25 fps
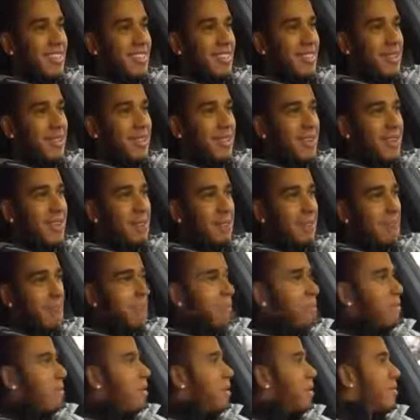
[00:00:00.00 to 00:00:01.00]
So um,
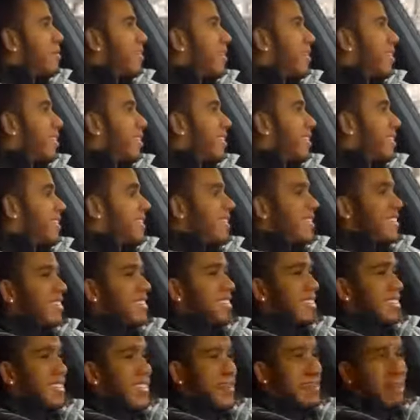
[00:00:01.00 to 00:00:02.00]
I'm hoping this year they
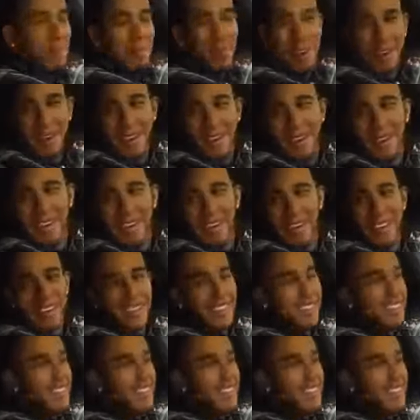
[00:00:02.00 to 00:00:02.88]
do the same in my car.